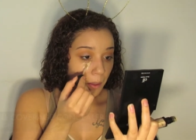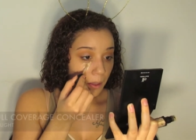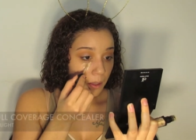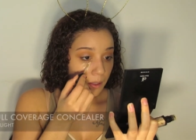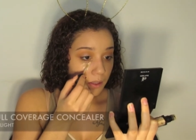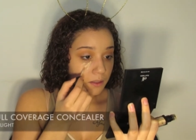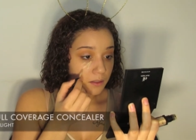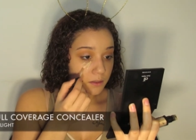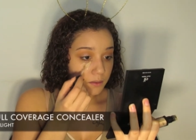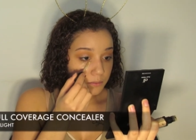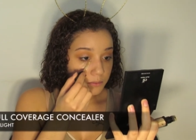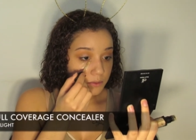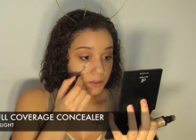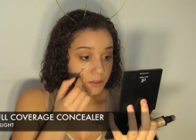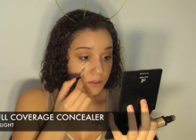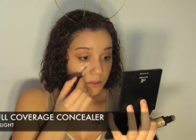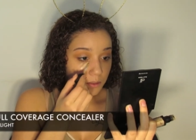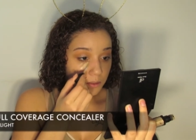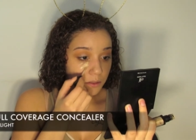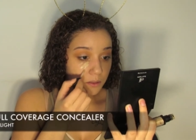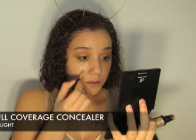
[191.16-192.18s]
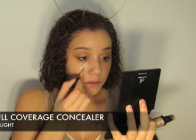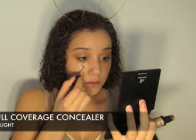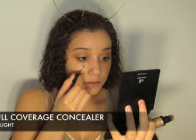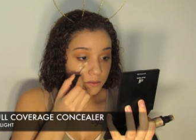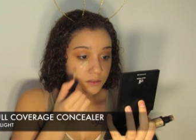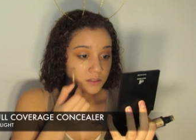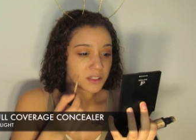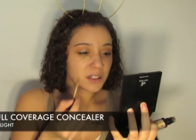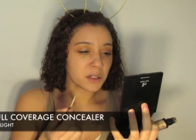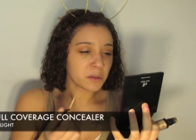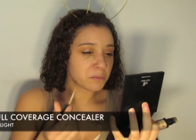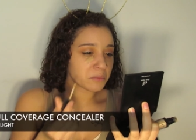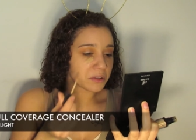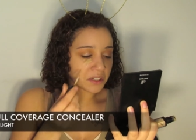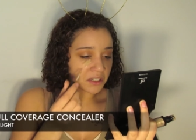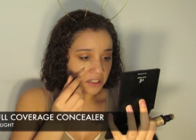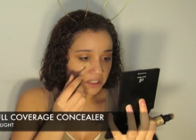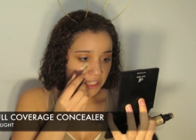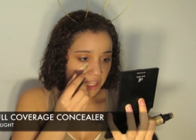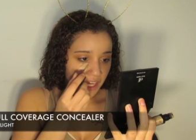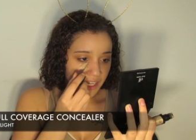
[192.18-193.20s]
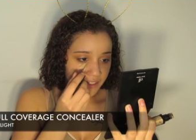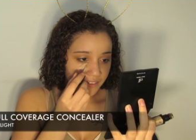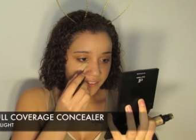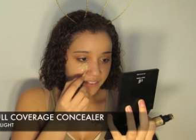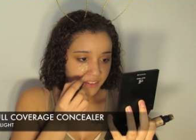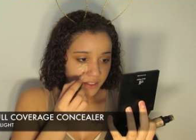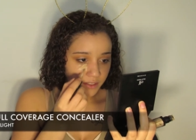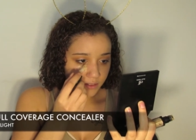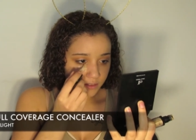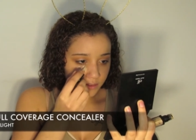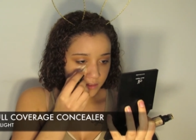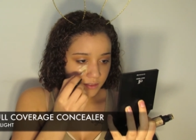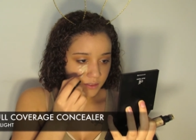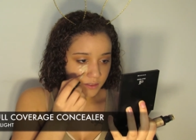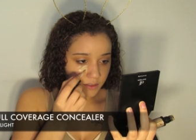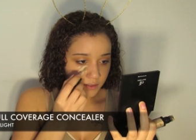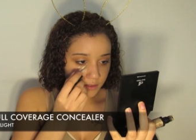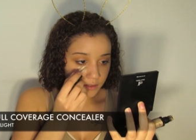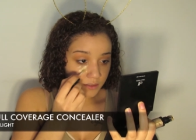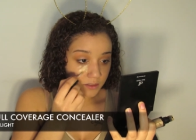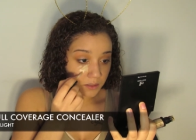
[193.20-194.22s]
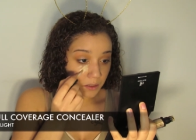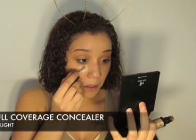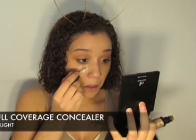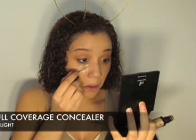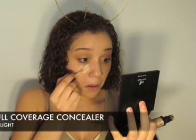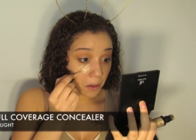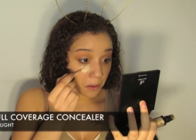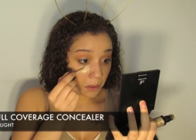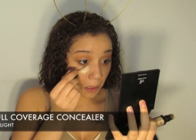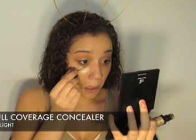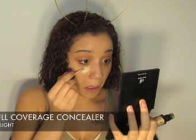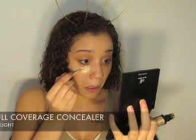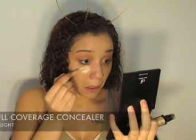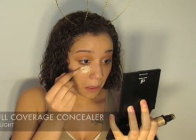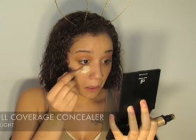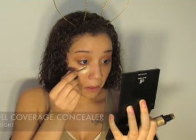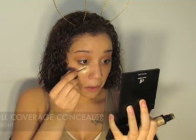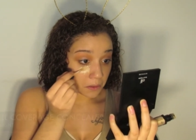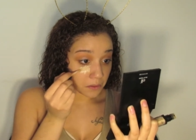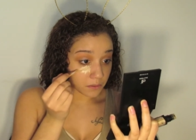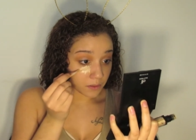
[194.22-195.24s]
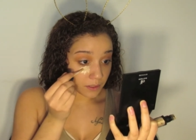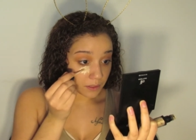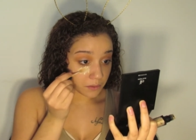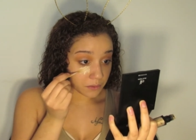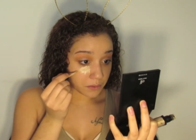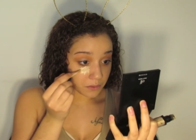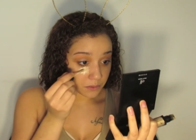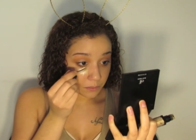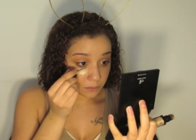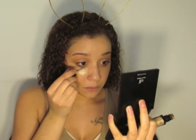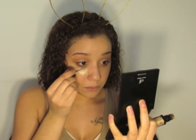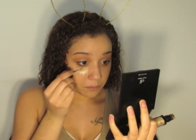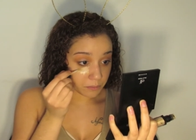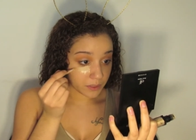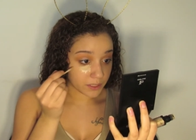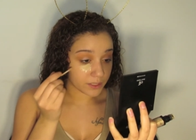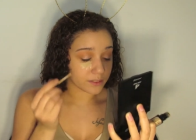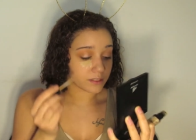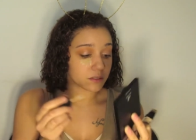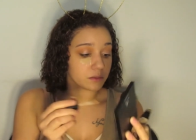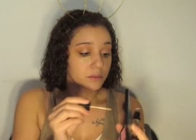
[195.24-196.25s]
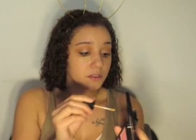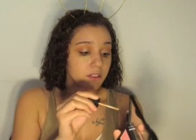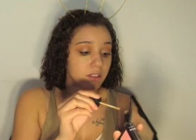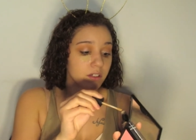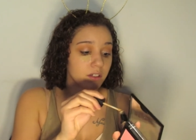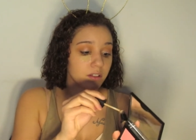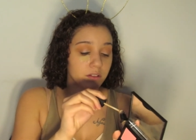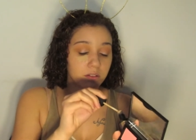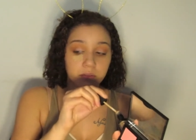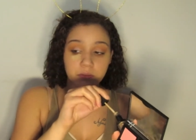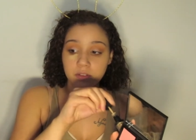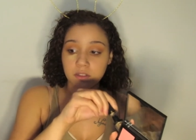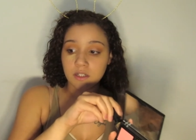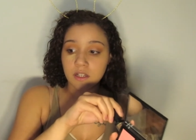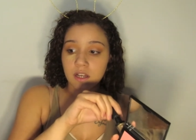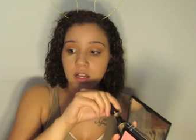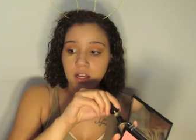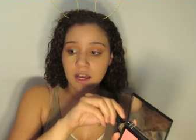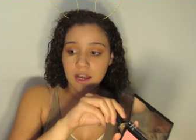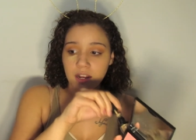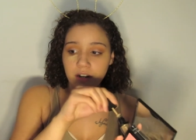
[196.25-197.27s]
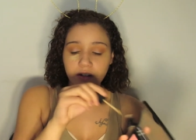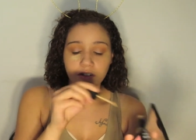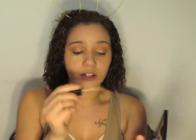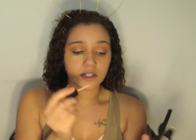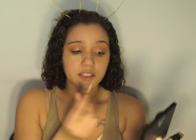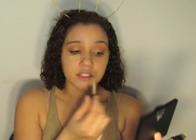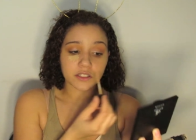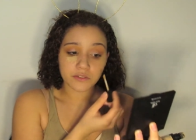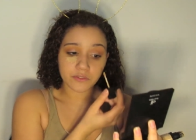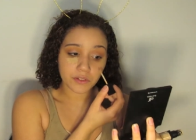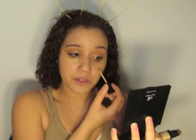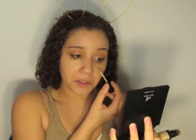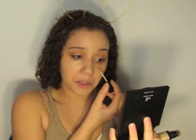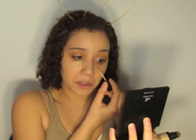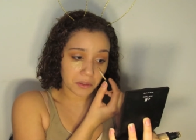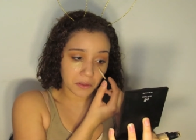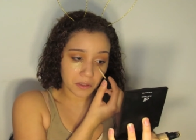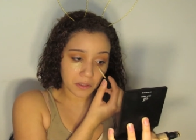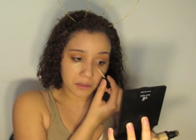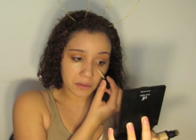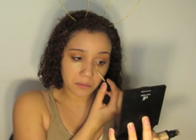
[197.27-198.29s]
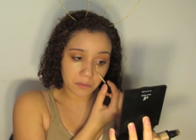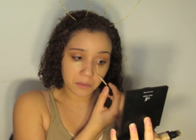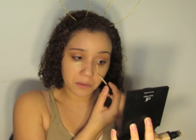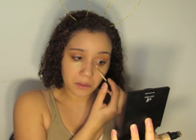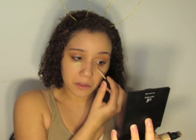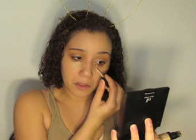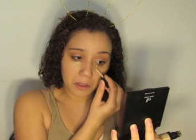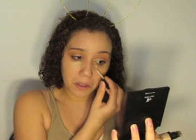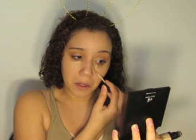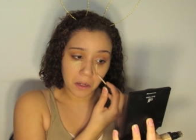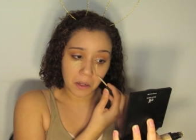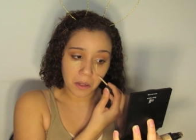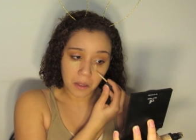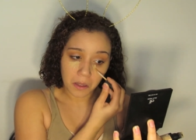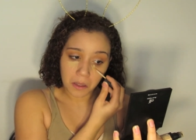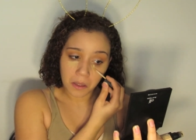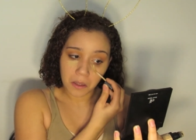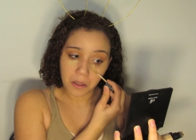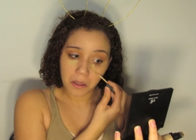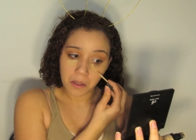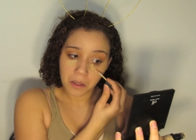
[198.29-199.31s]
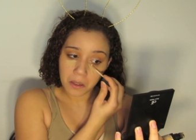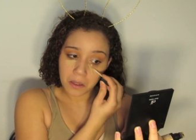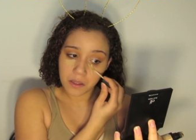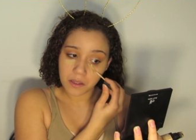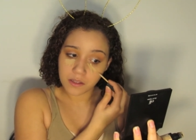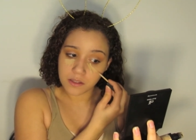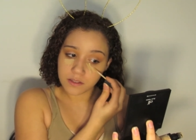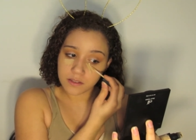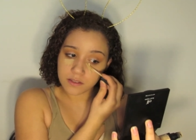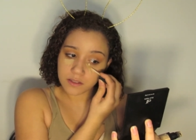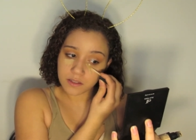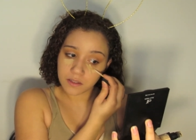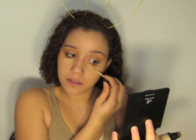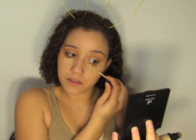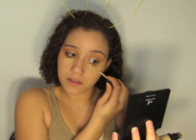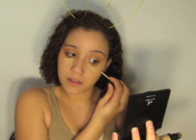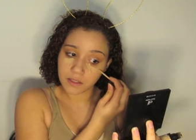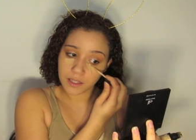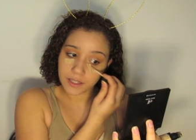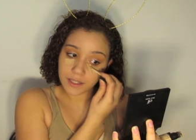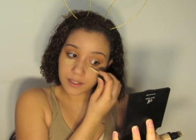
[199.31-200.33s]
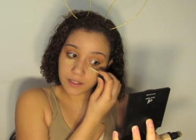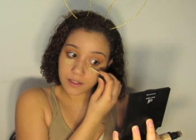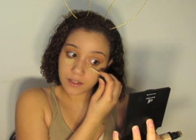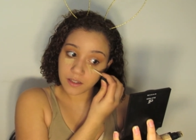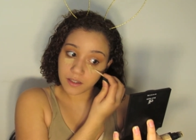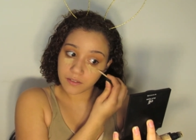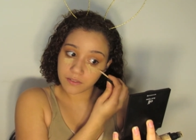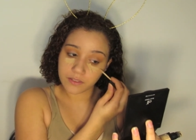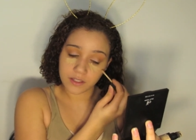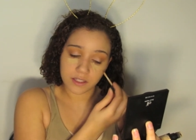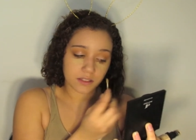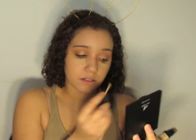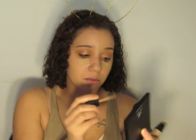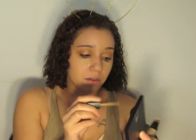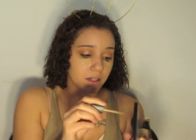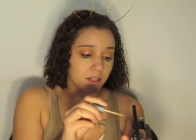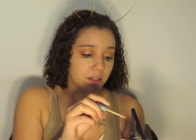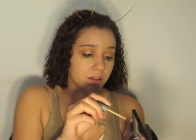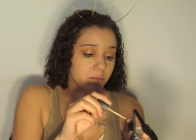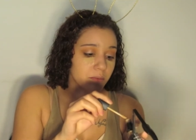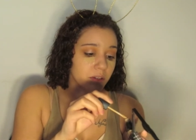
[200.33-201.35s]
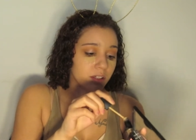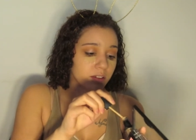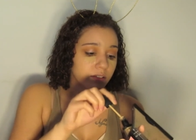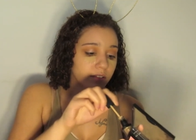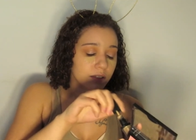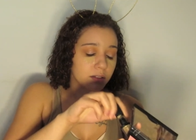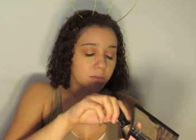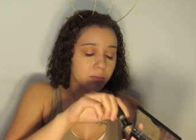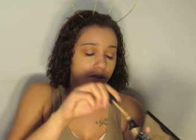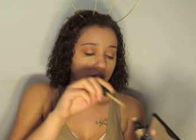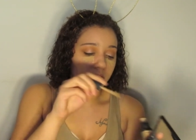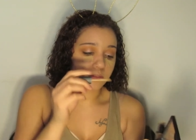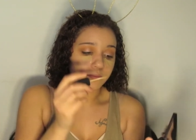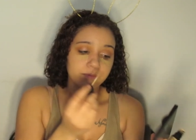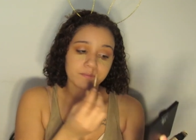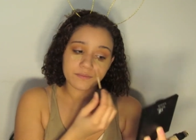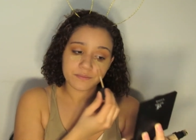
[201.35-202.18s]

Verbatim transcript: an eye. I'm just gonna put a lot of this I always mix it with the other one. I don't know. I just feel like this one isn't light enough. That's why I mix it, but